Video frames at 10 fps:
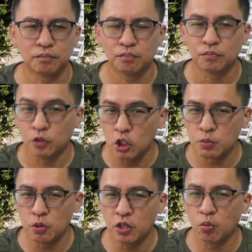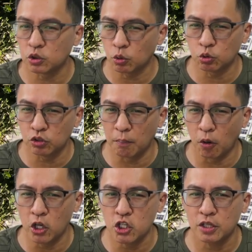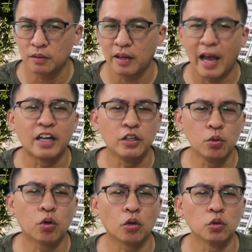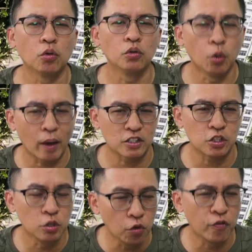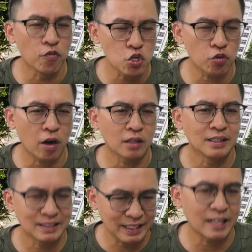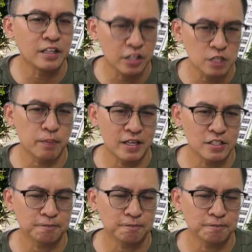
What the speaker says: This building was also demolished and a new condo known as New Futura stand in its place.